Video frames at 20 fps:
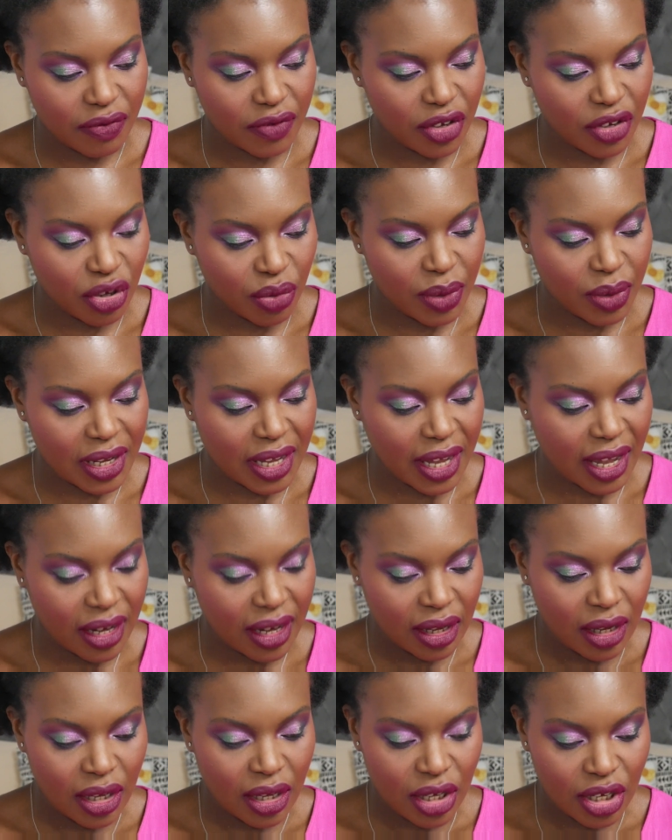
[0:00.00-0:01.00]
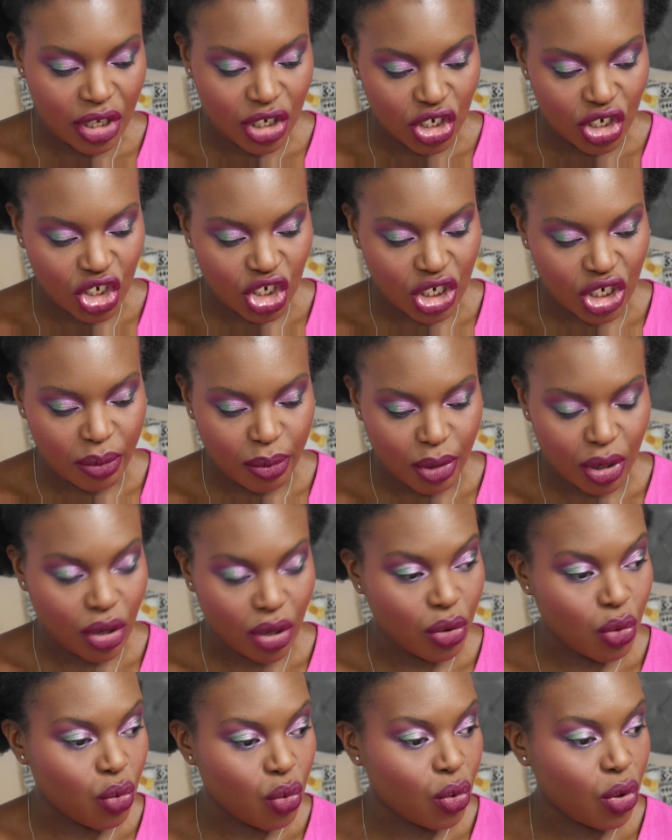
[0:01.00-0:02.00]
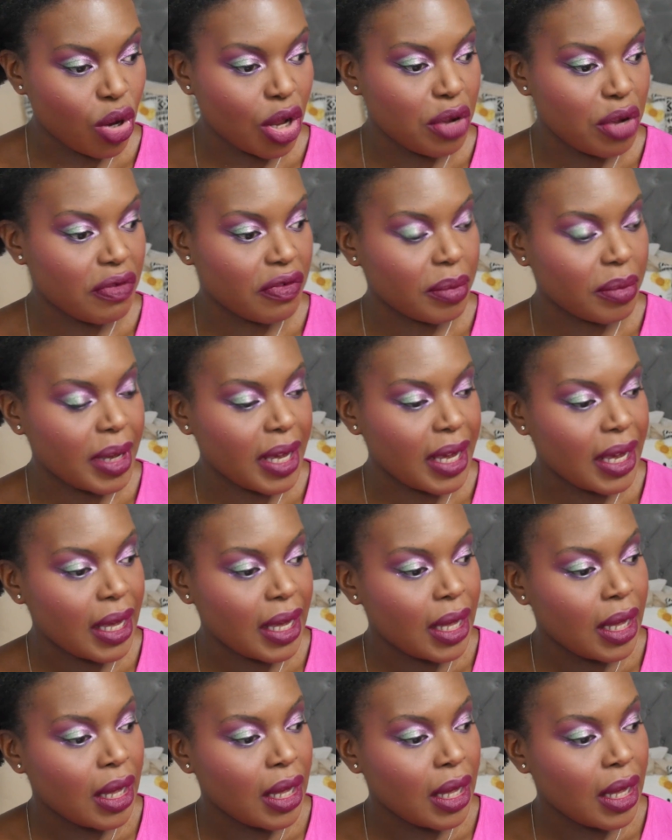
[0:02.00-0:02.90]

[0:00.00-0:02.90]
I don't want to get shimmer all over me.